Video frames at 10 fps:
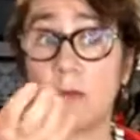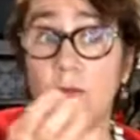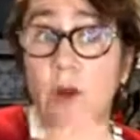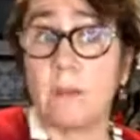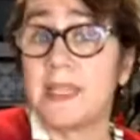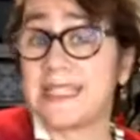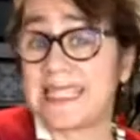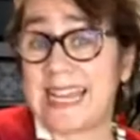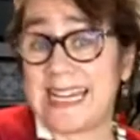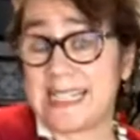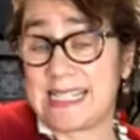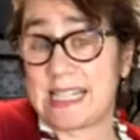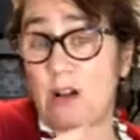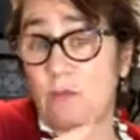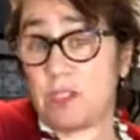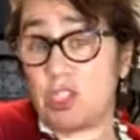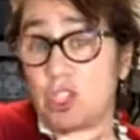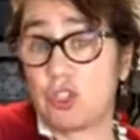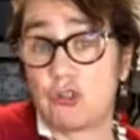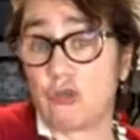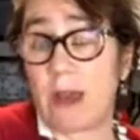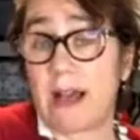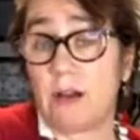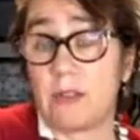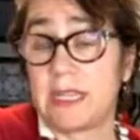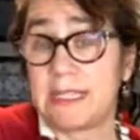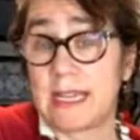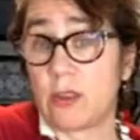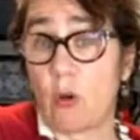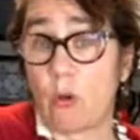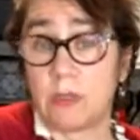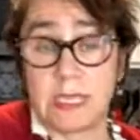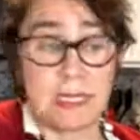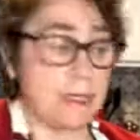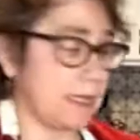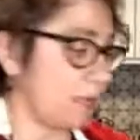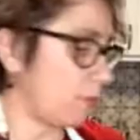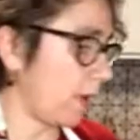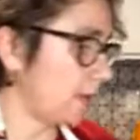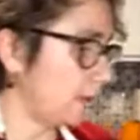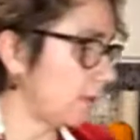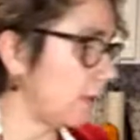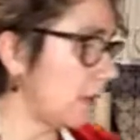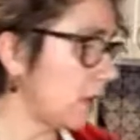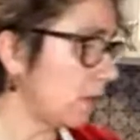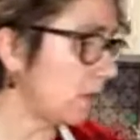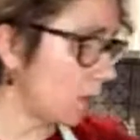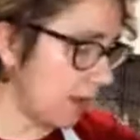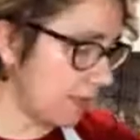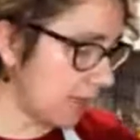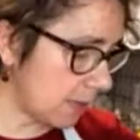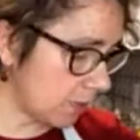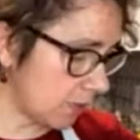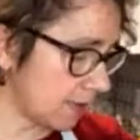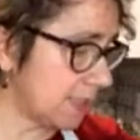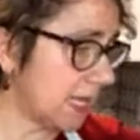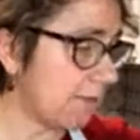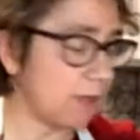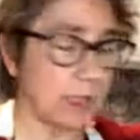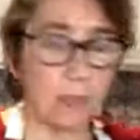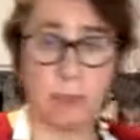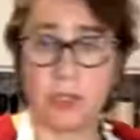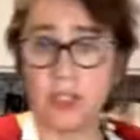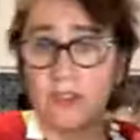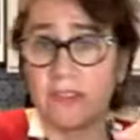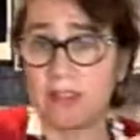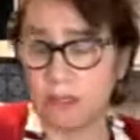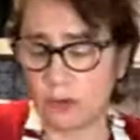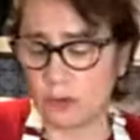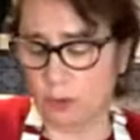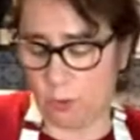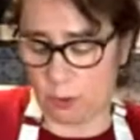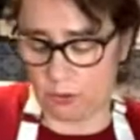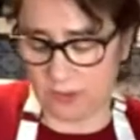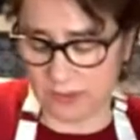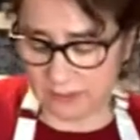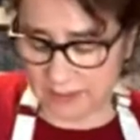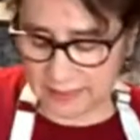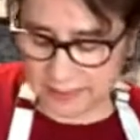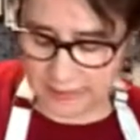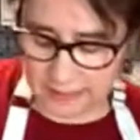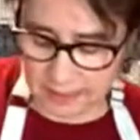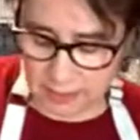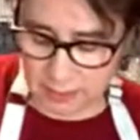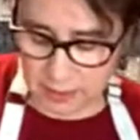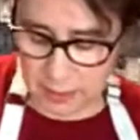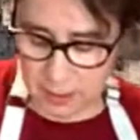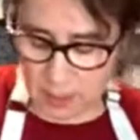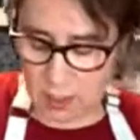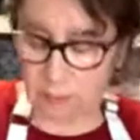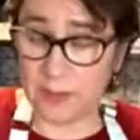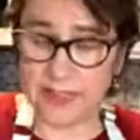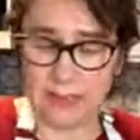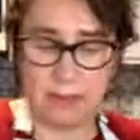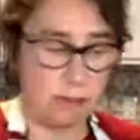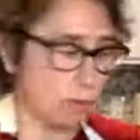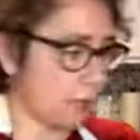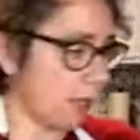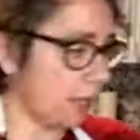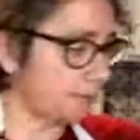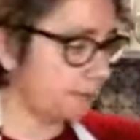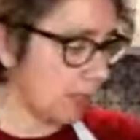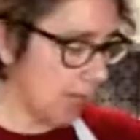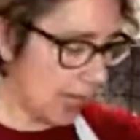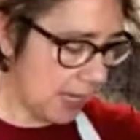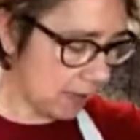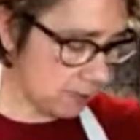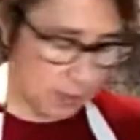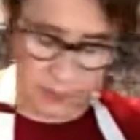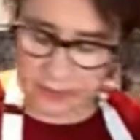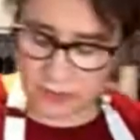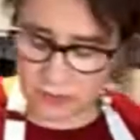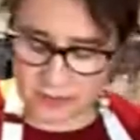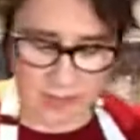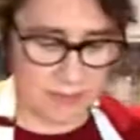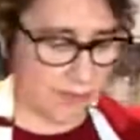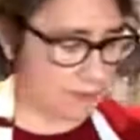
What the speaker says: from the date itself. It's just ground. They take the whole date and they grind it. So, and then I'm going to definitely put just a little squirt, just a teeny bit of vanilla, okay? And let's just get